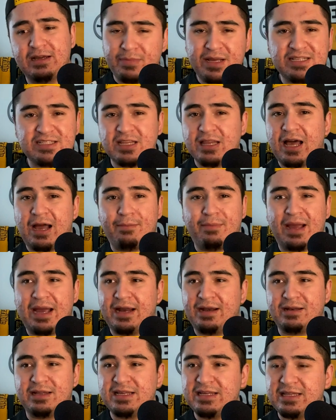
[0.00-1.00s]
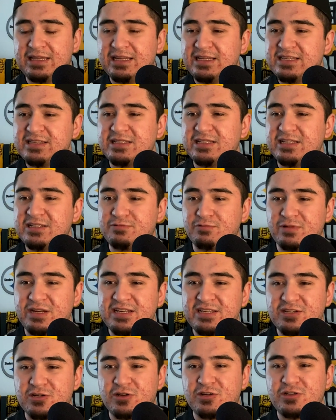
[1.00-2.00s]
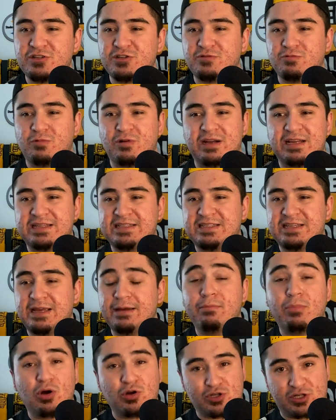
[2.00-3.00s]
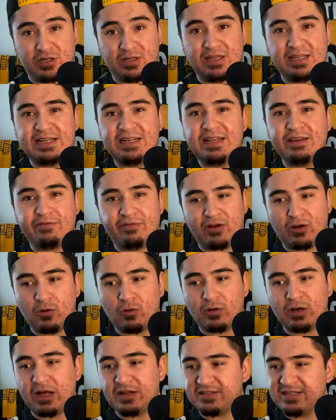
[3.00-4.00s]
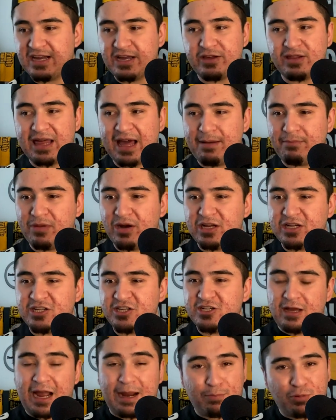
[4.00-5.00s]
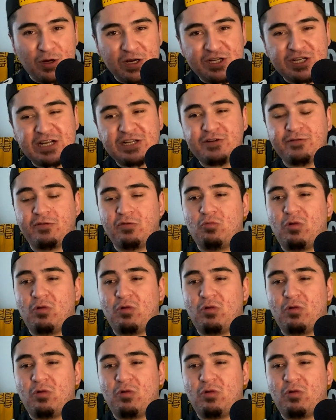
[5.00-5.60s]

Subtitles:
Means a lot, man. This research was emotionally difficult, I'll tell you that much. I appreciate you for